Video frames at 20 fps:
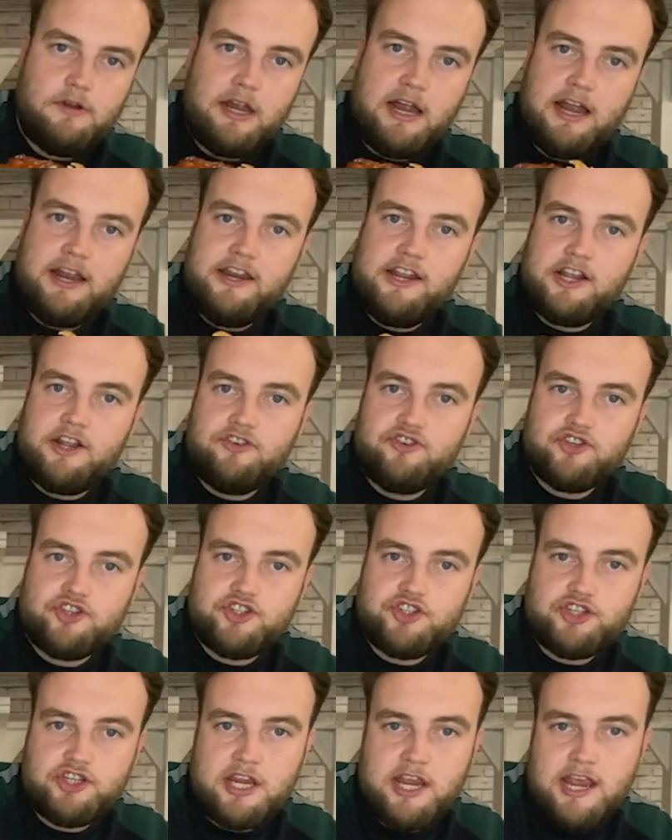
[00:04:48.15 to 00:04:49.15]
And you can
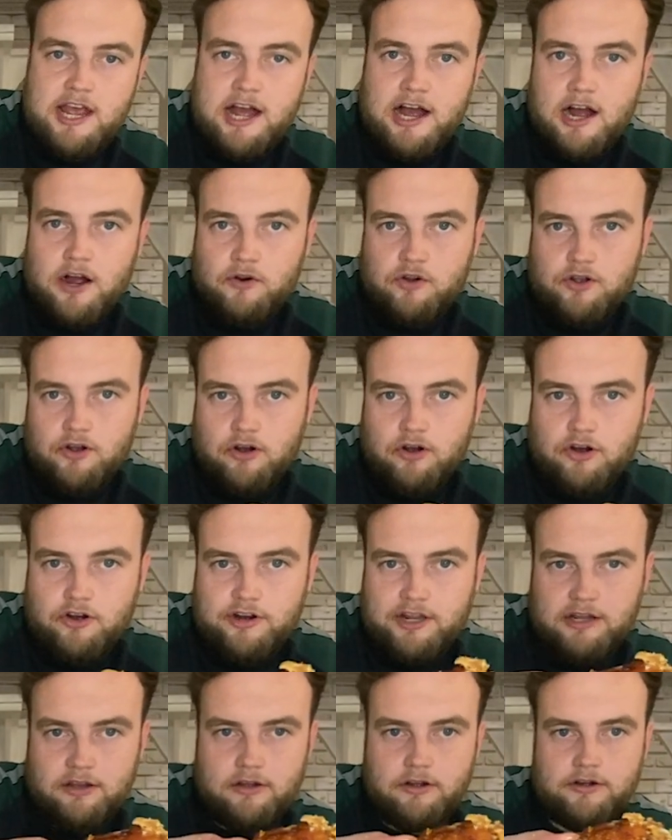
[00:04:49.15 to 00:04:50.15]
just see how good
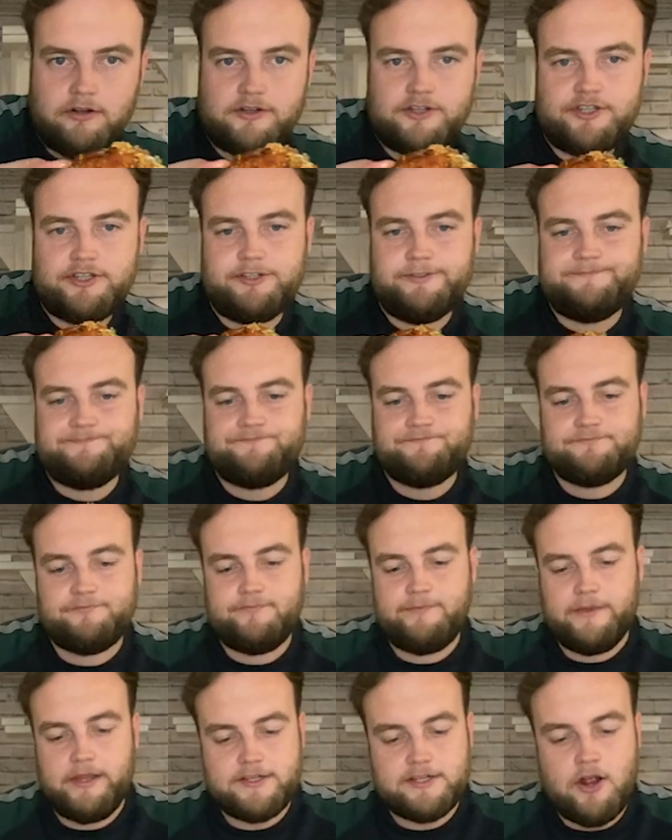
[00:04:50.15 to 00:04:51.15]
it looks.
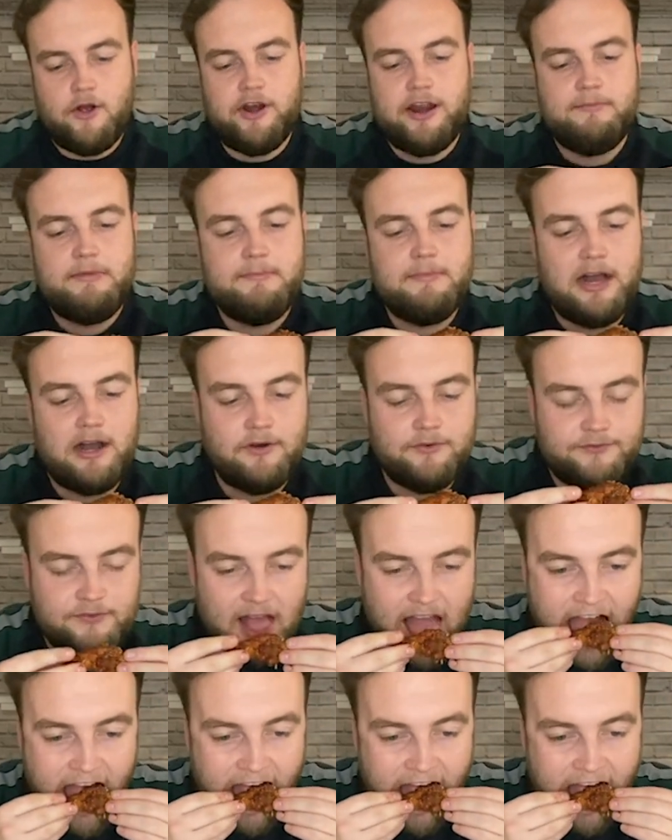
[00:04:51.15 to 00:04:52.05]
It's going in my mouth.